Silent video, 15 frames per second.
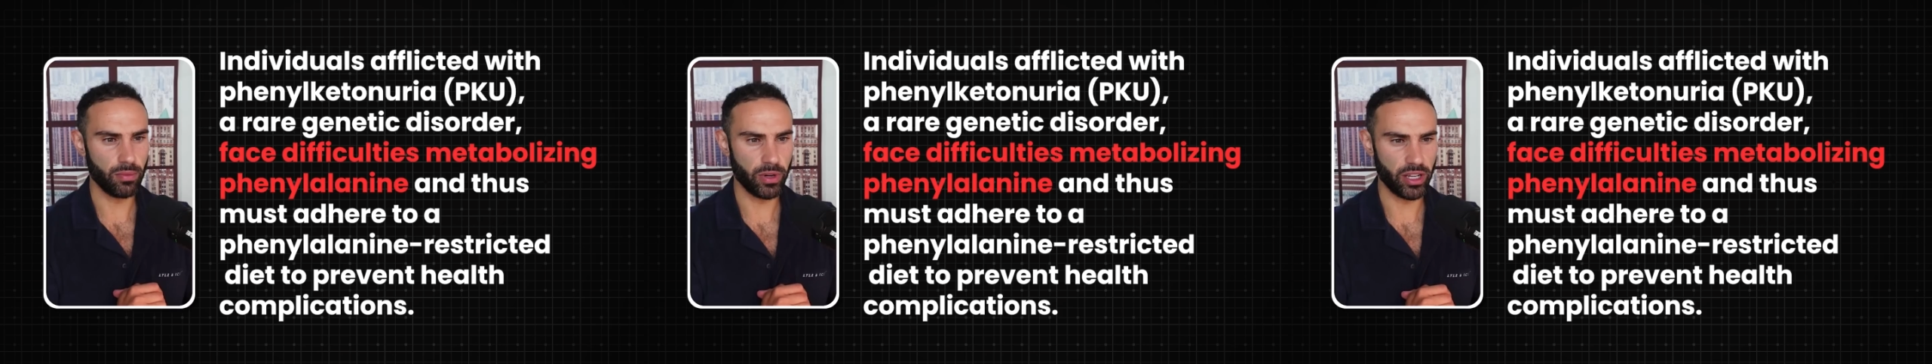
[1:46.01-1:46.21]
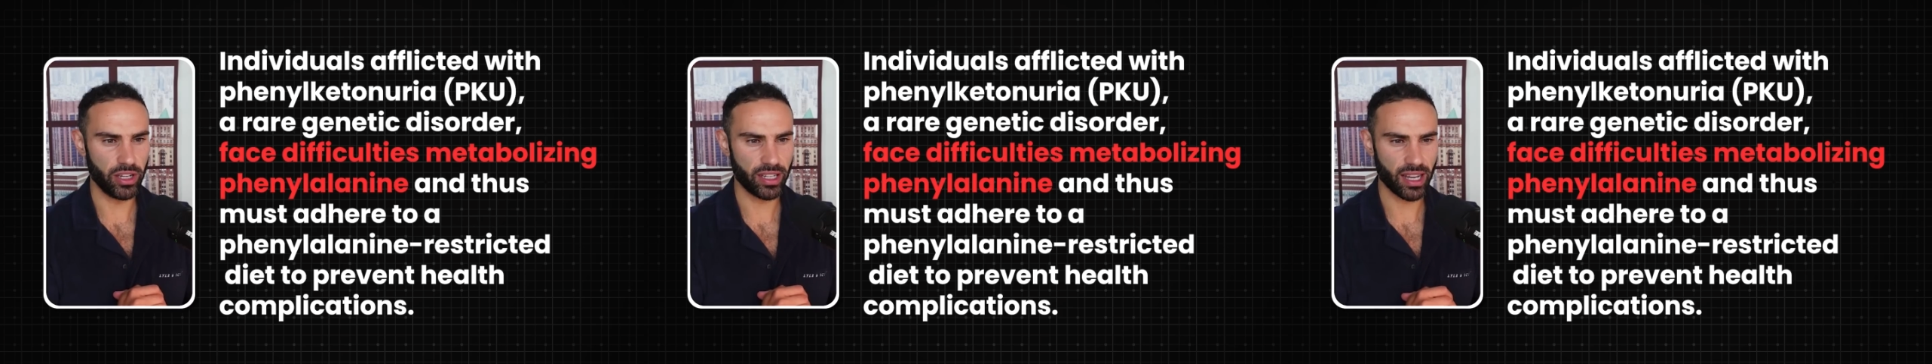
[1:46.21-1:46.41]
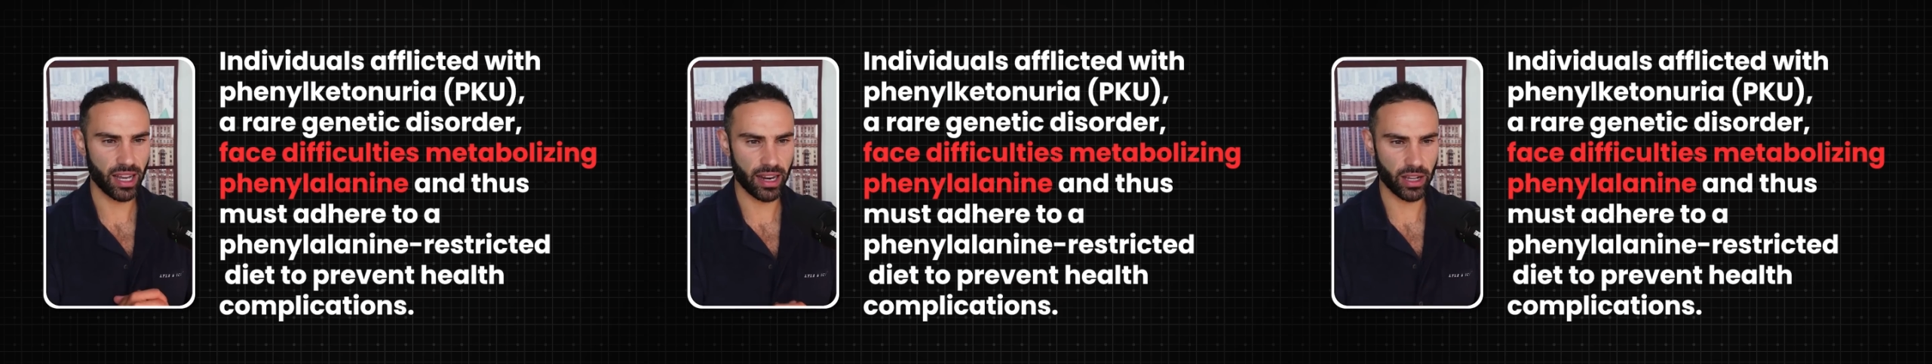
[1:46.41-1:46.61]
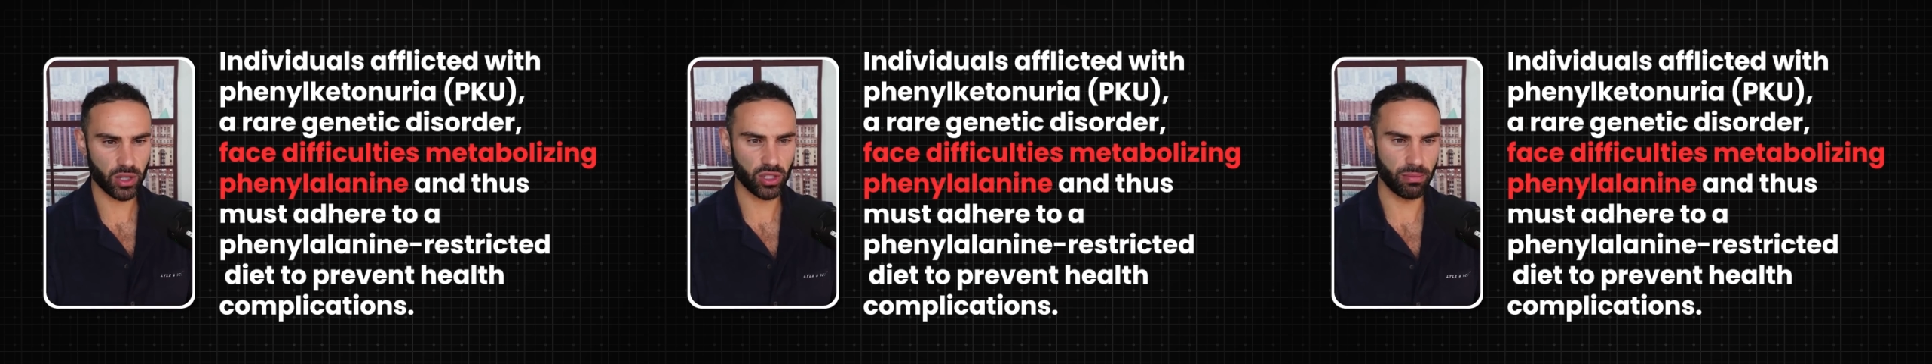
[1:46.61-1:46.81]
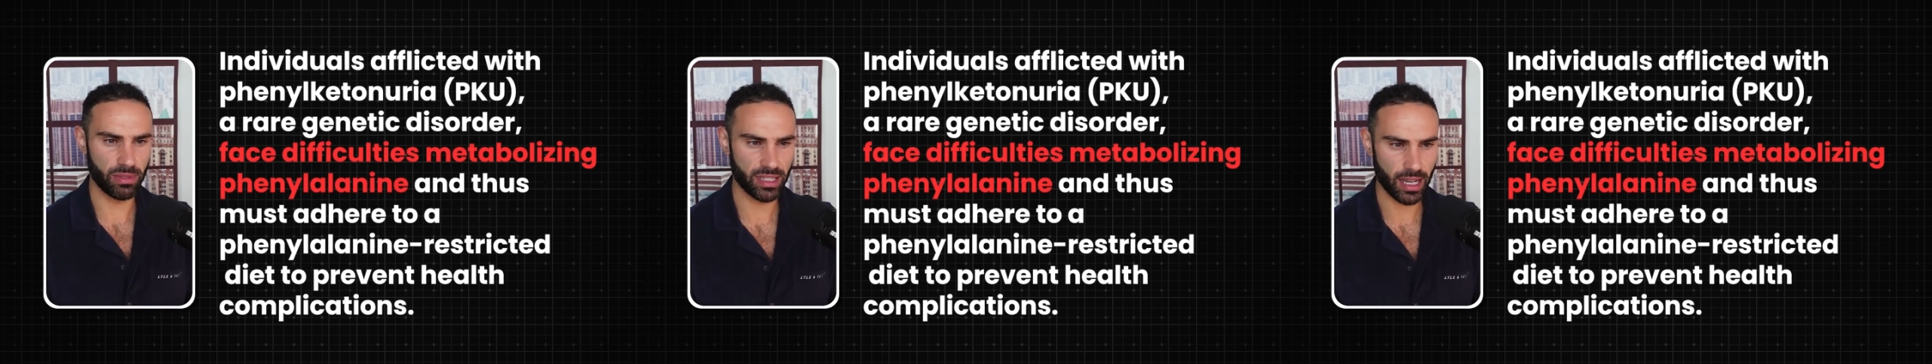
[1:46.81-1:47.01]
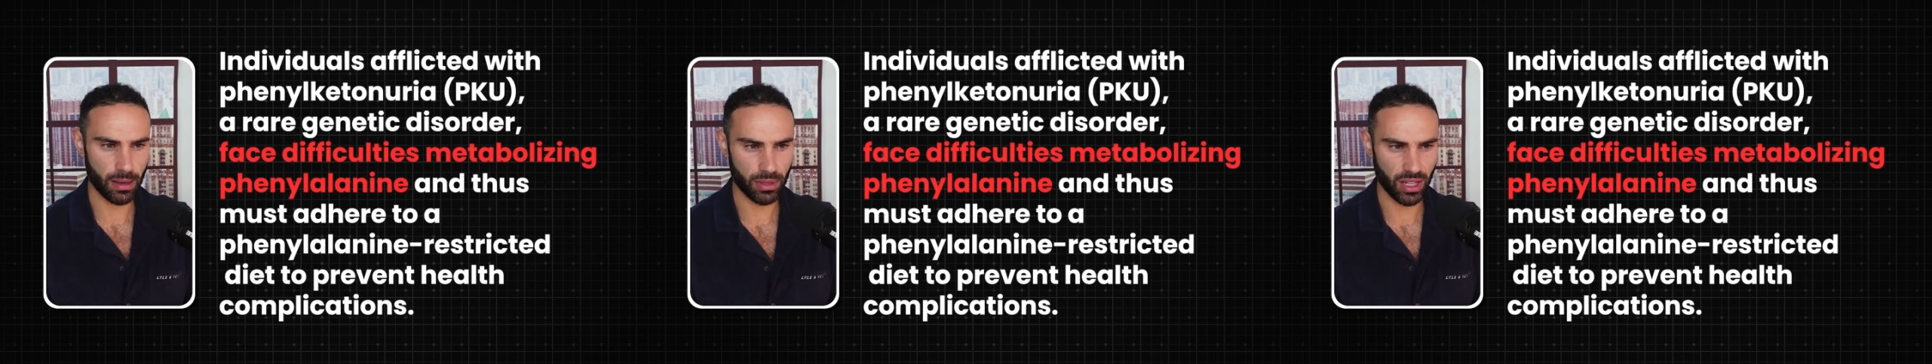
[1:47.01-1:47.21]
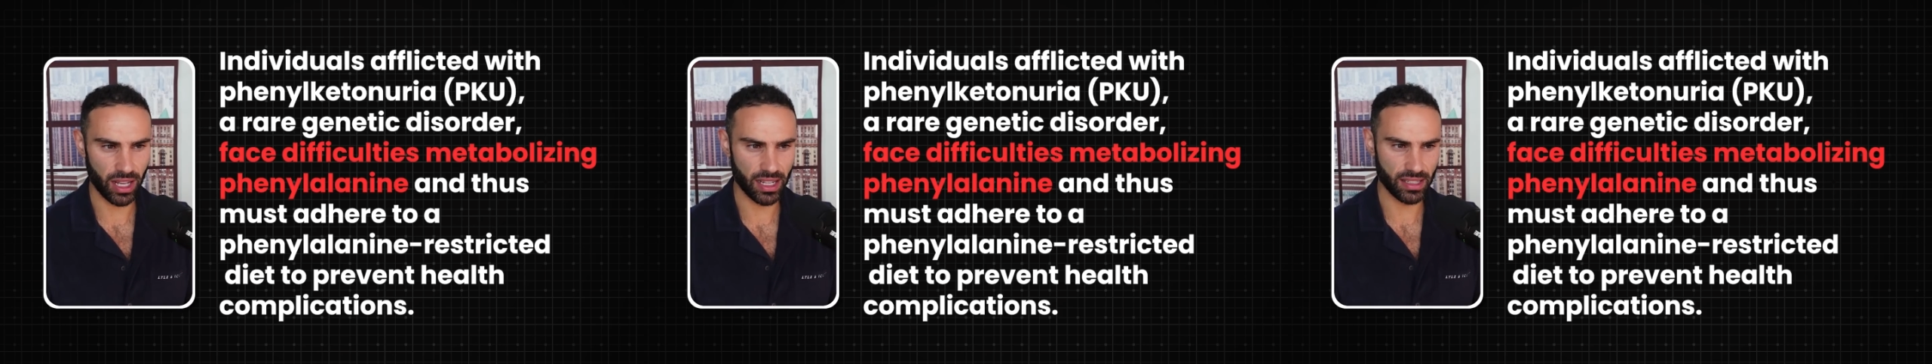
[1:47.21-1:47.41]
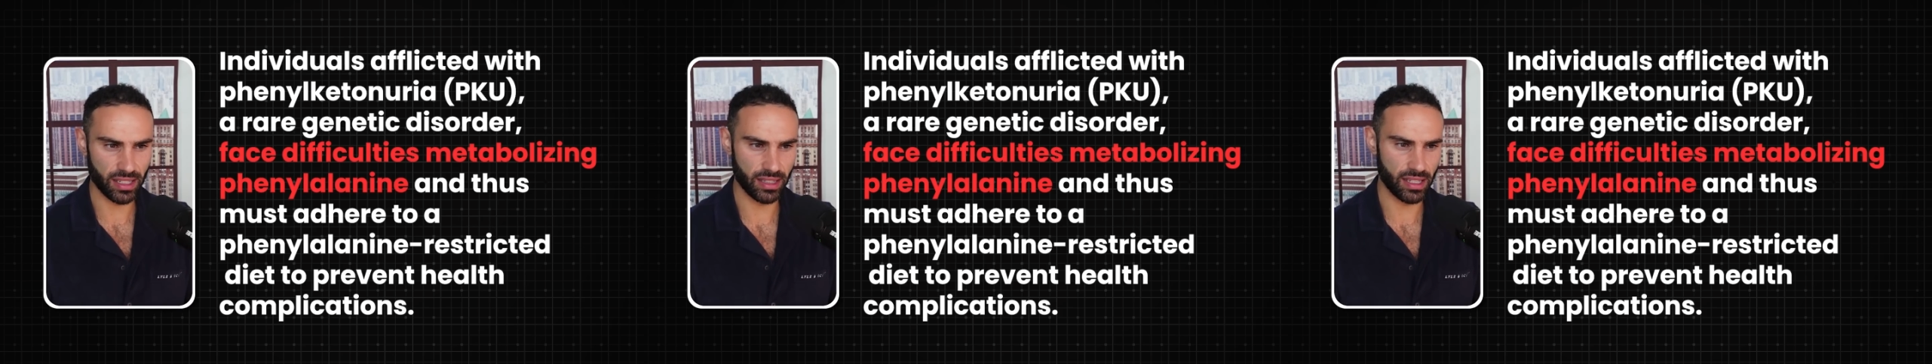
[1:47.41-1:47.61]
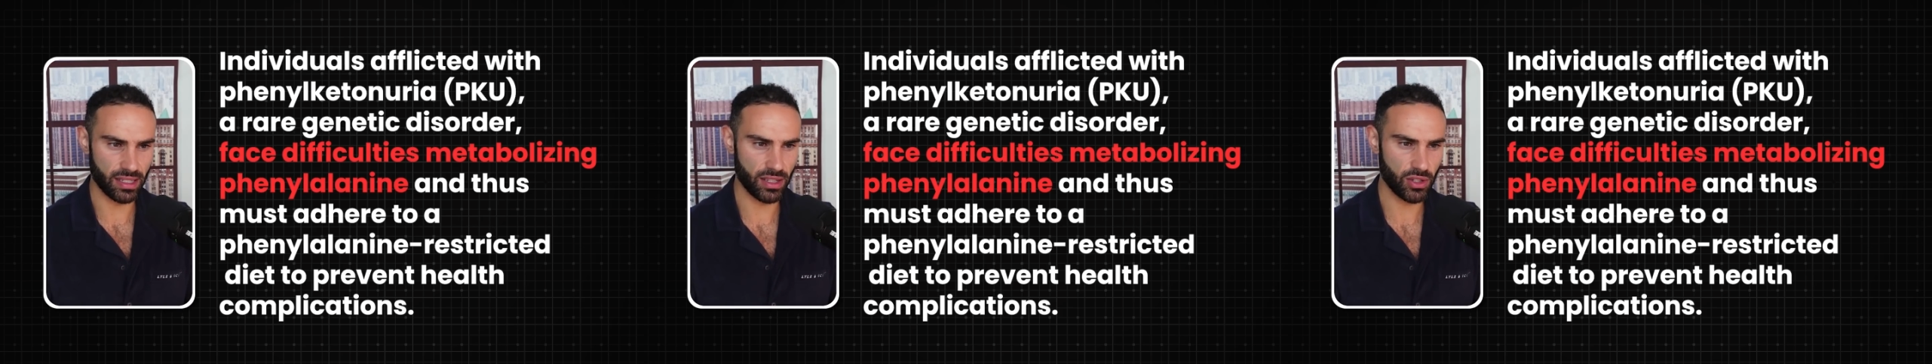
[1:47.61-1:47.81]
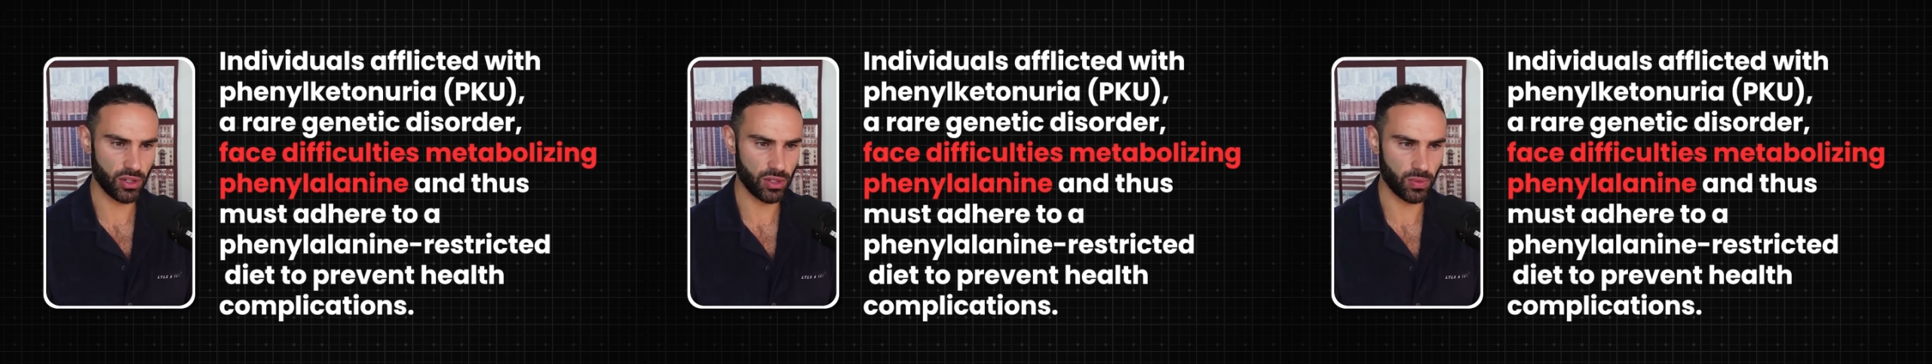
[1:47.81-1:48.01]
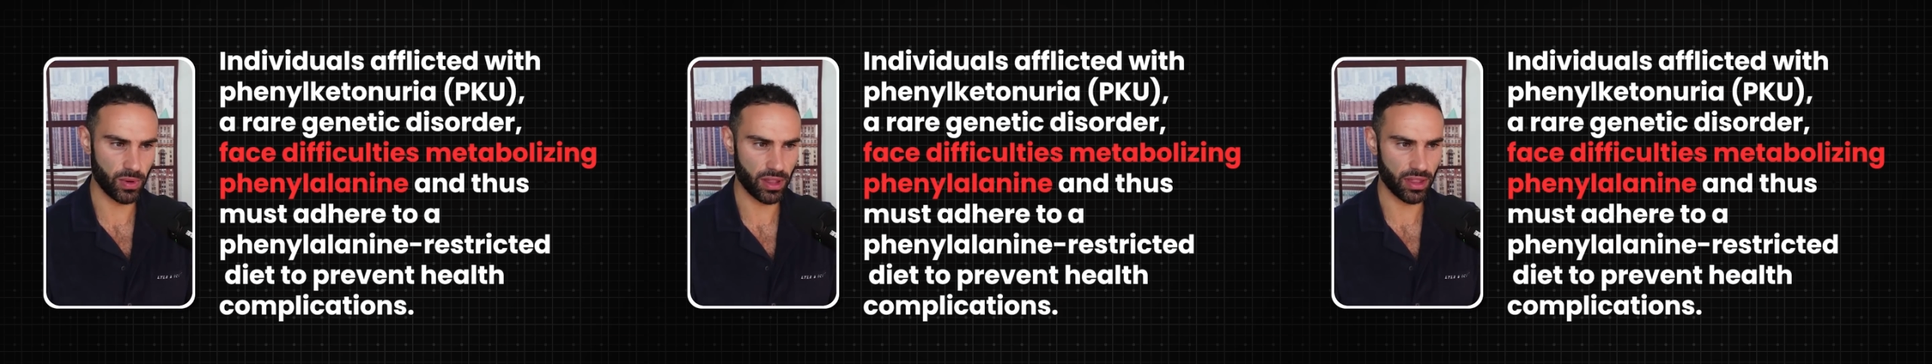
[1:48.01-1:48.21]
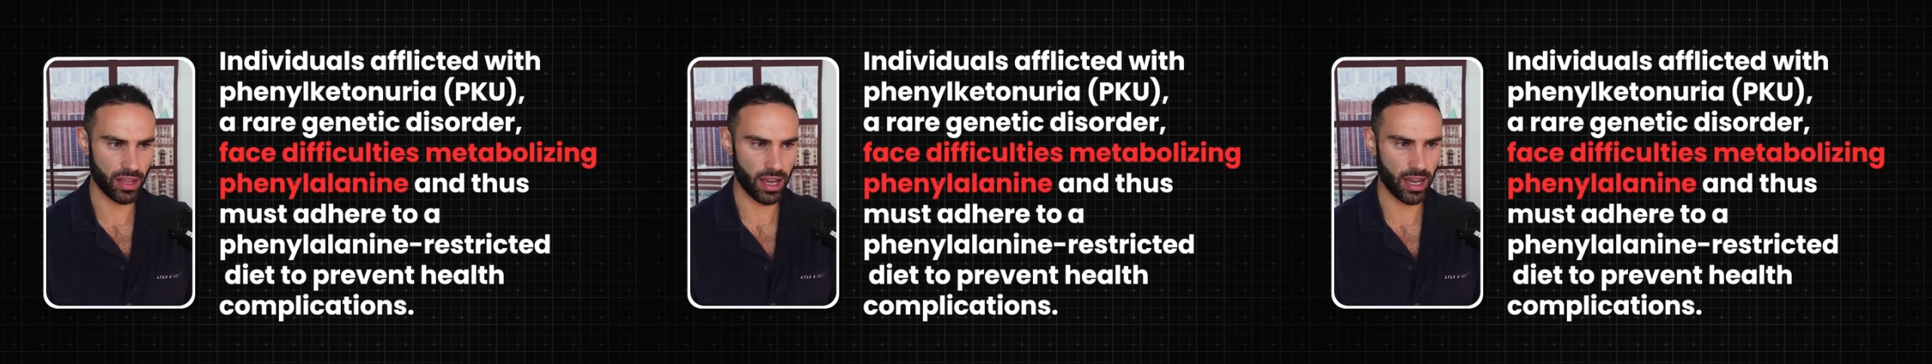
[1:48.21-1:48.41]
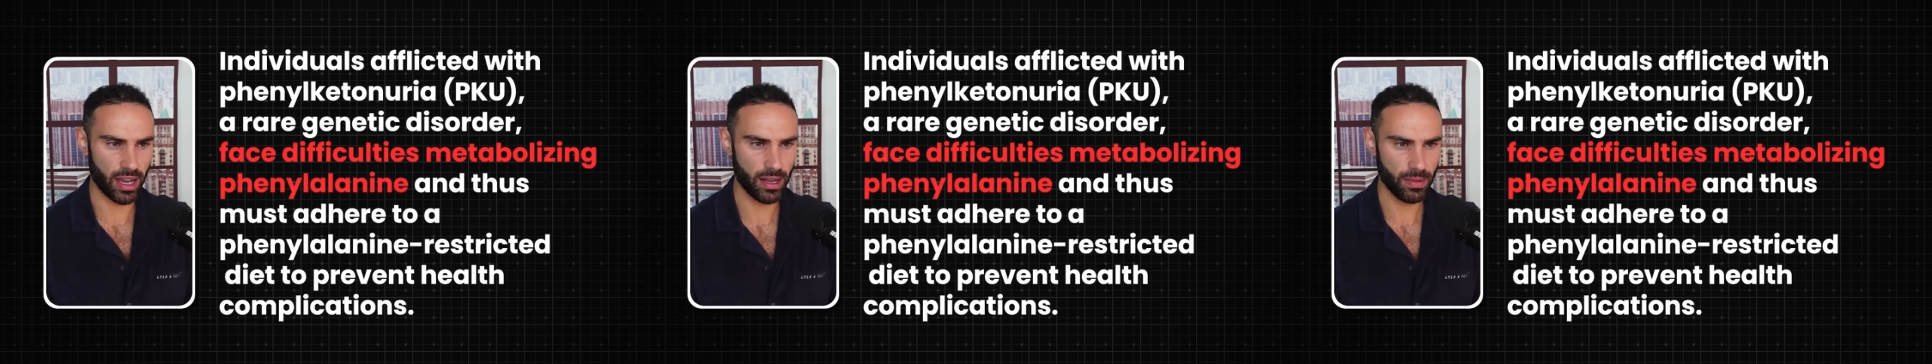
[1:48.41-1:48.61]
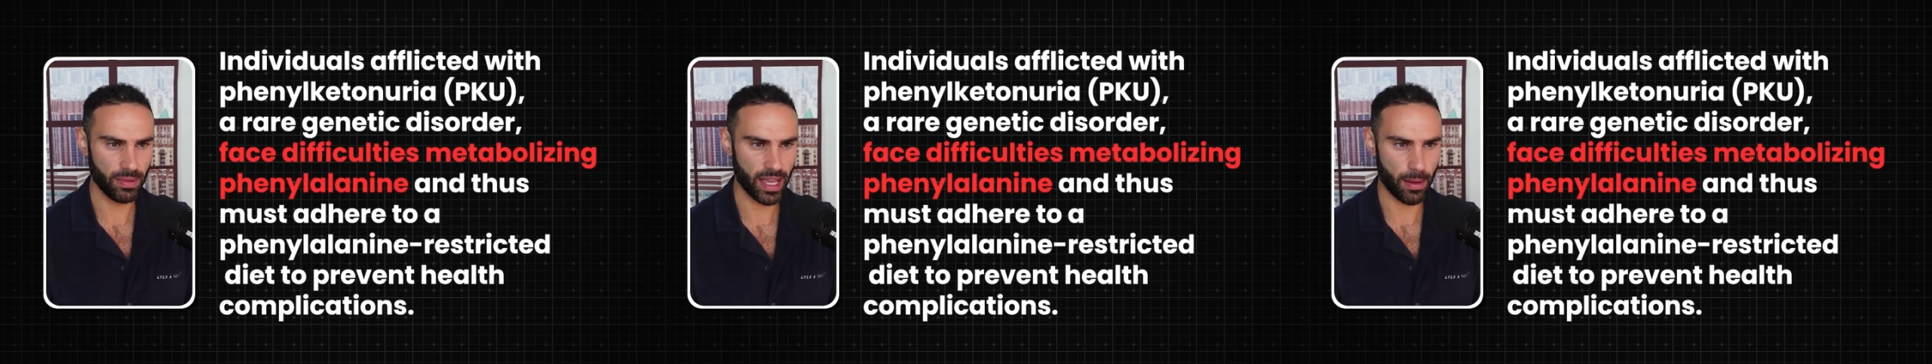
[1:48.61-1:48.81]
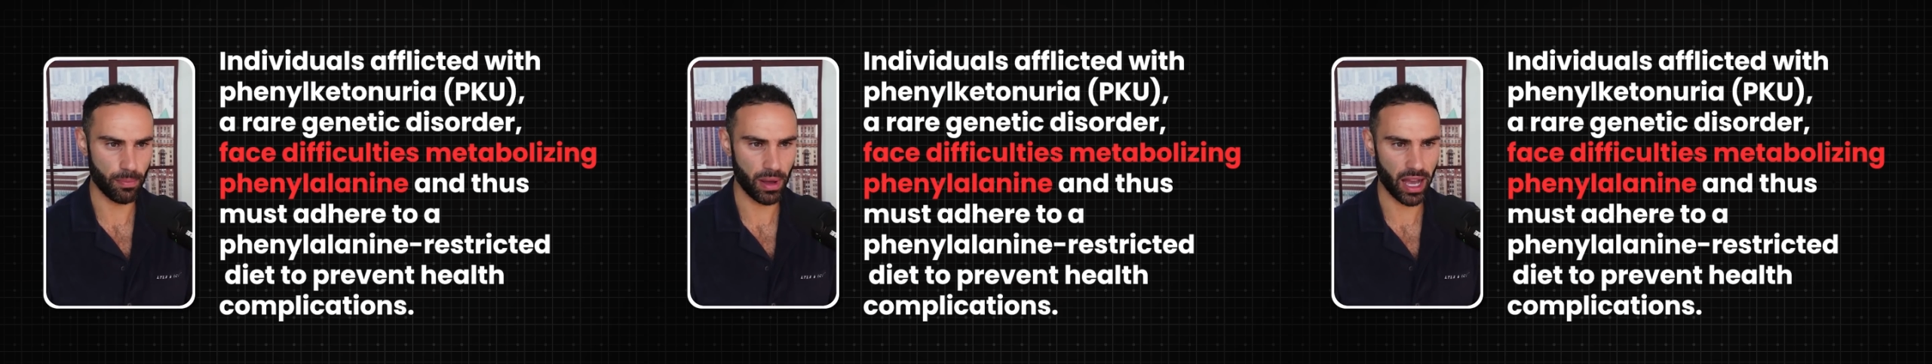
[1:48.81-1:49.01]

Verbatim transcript: where you can't actually metabolize it and there's issues with uh, that